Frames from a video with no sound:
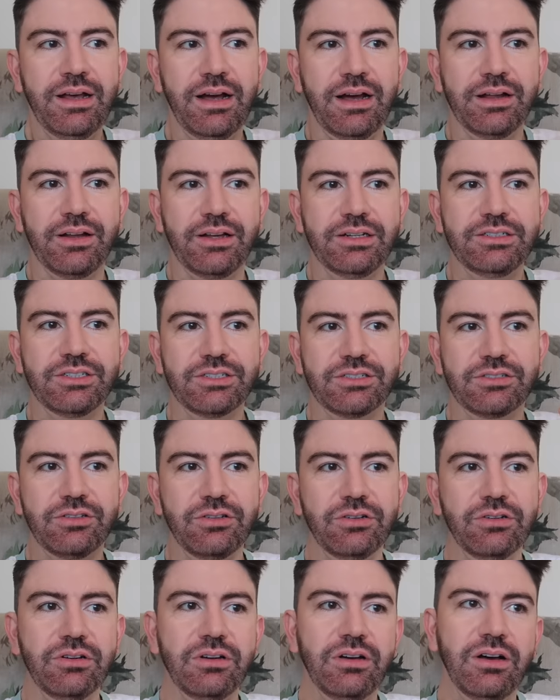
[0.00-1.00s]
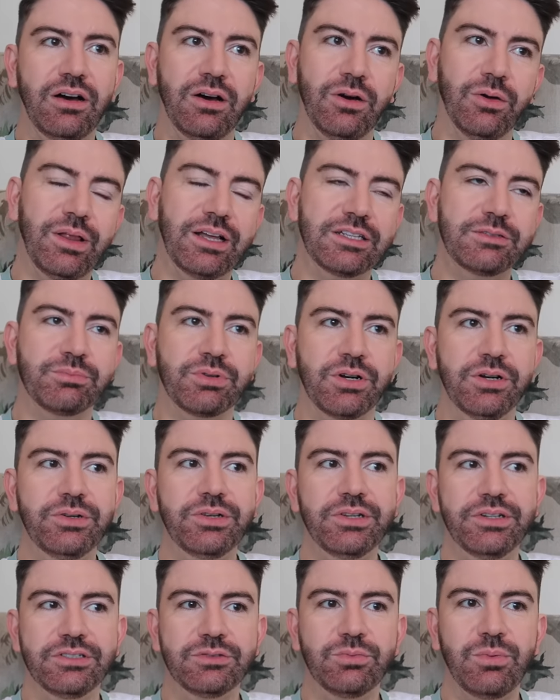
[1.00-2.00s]
And I just thought, oh, that's
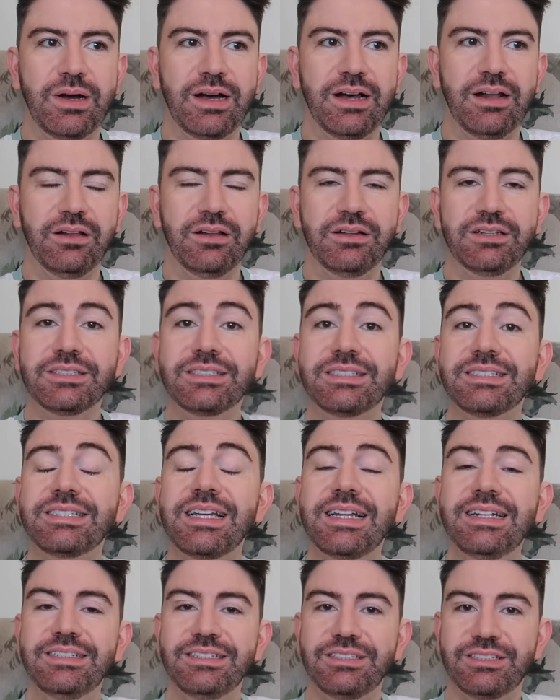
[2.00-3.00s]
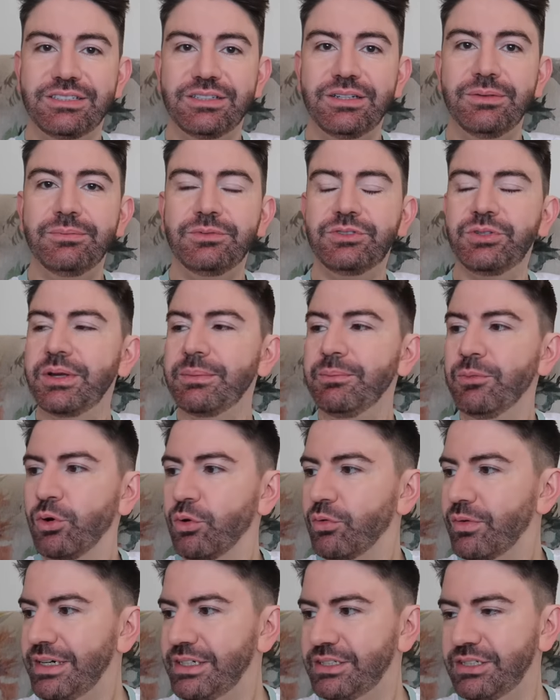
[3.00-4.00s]
broken as well. Since doing
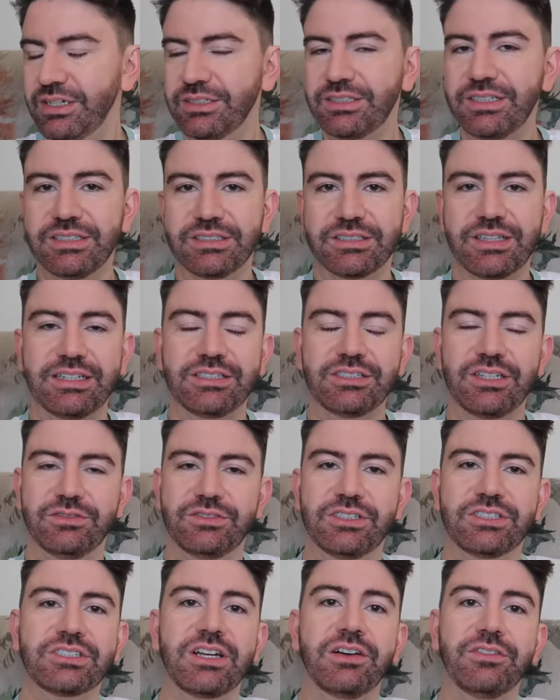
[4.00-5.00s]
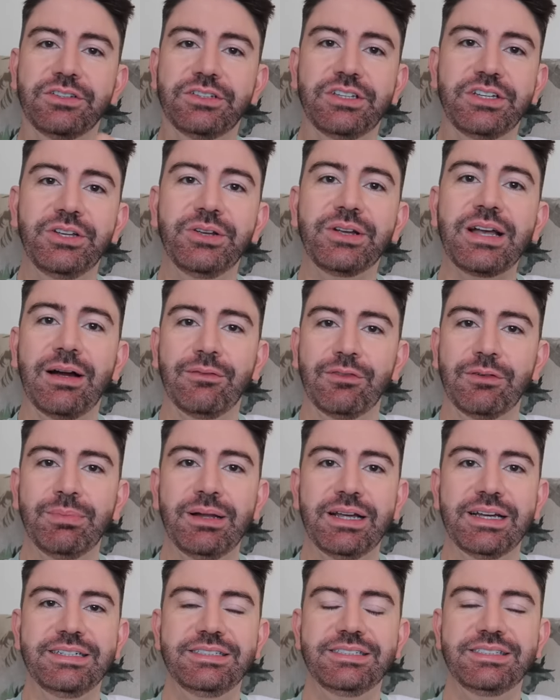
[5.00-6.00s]
more research into this, I've discovered that you can
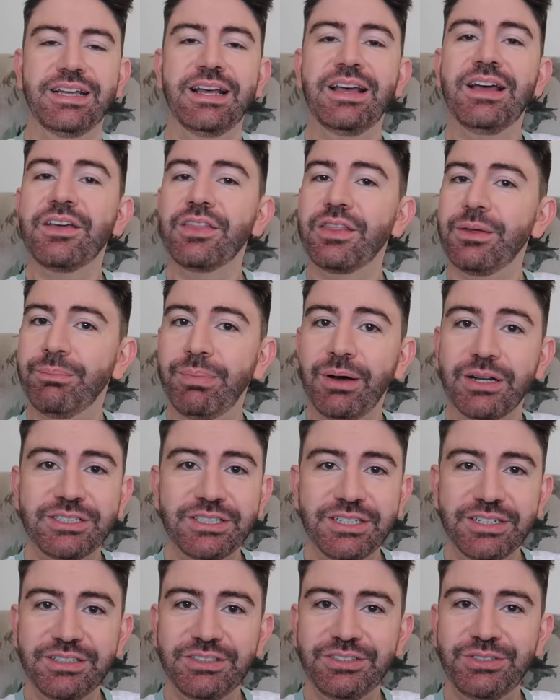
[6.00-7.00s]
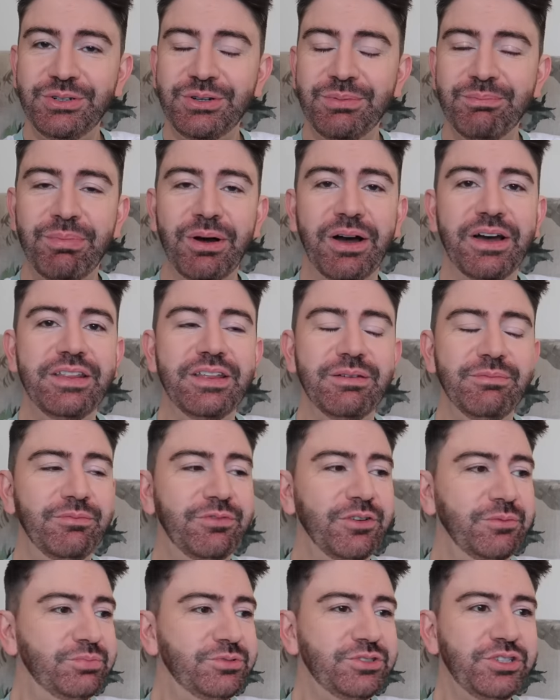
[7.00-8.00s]
replace the buttons. You can buy them
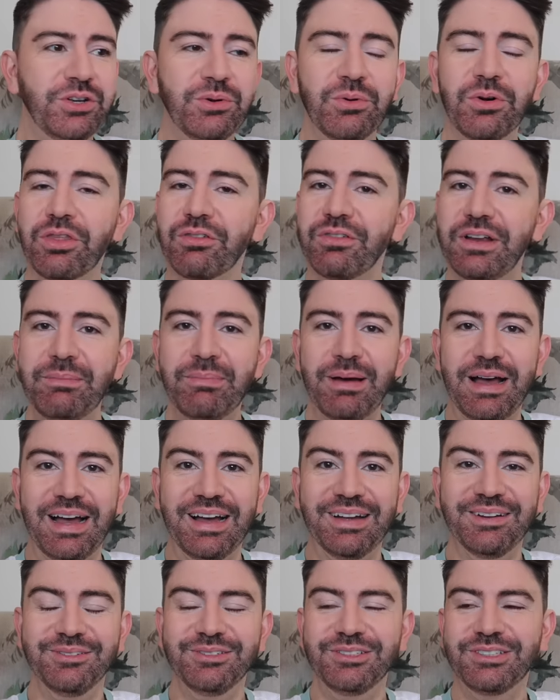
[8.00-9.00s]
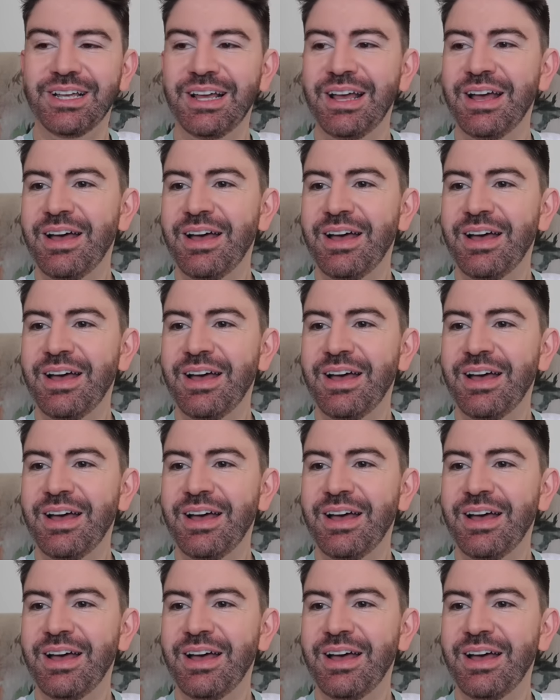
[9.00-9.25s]
for £2 or £3